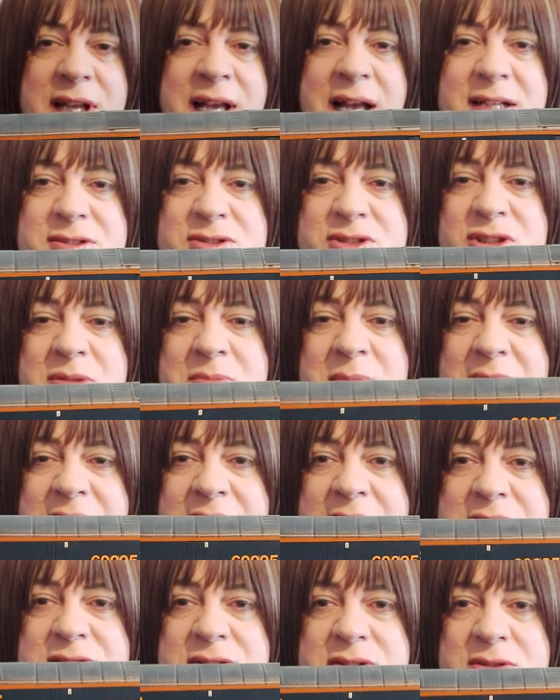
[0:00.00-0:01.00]
had too many
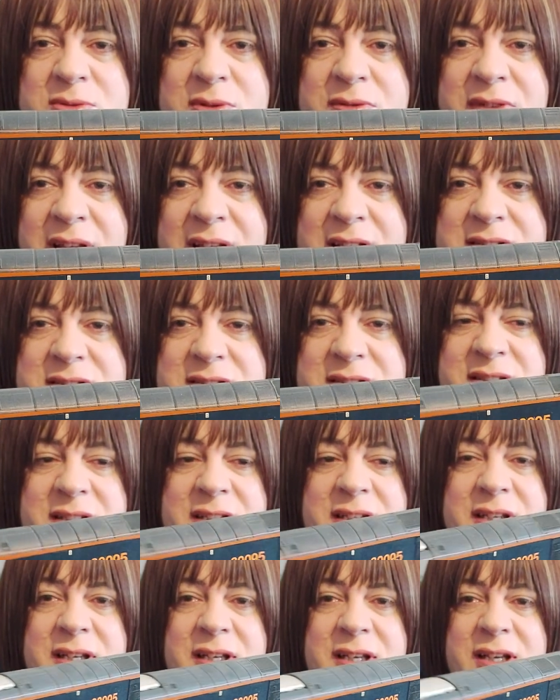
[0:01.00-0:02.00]
issues with this.
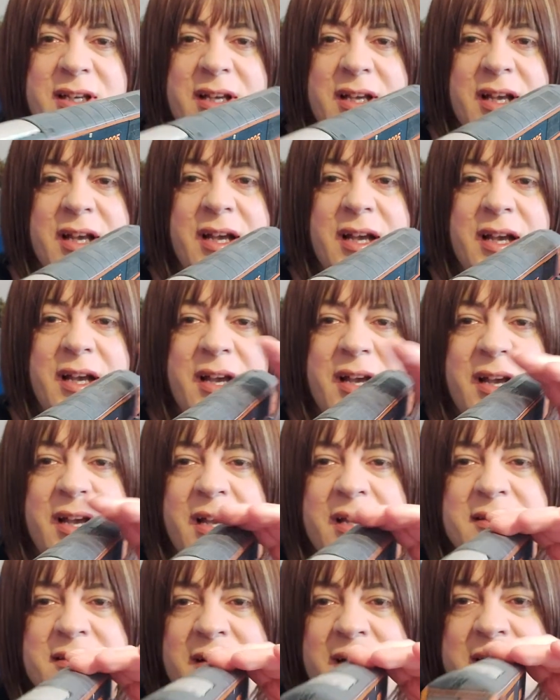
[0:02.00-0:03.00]

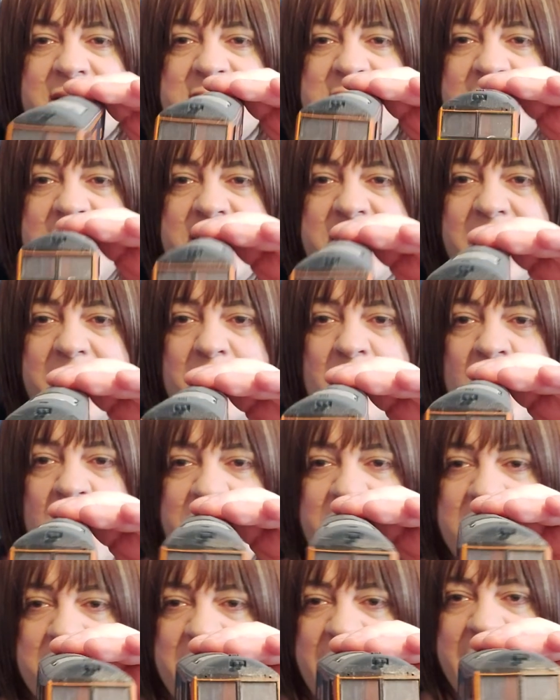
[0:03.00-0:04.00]
And like I said, my
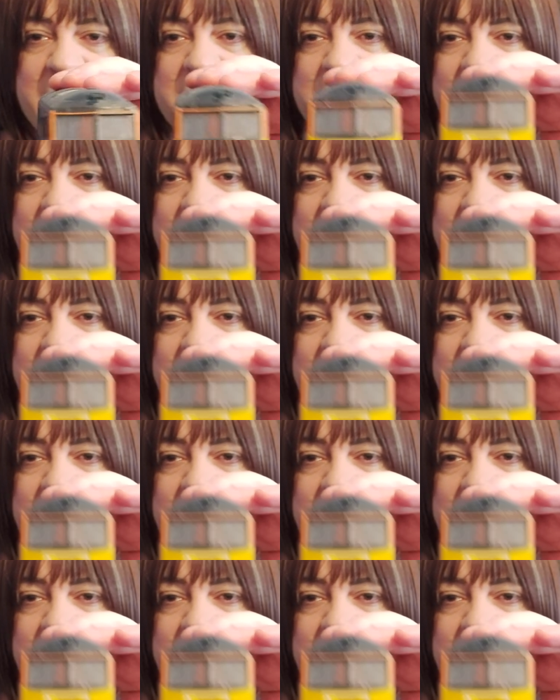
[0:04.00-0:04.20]
repaint